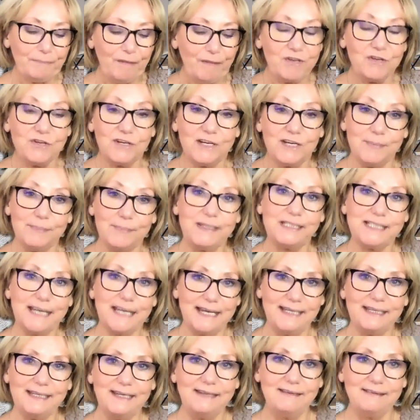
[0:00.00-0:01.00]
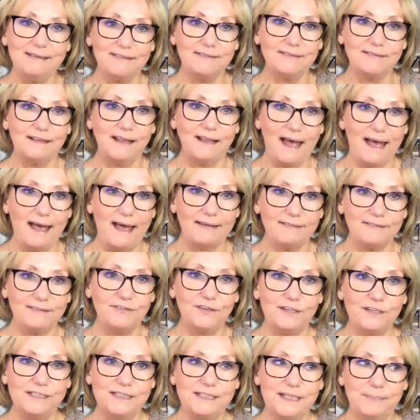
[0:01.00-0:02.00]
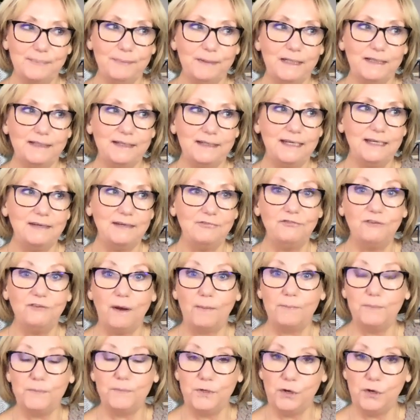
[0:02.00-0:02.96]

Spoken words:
You're going to be taking this class typically from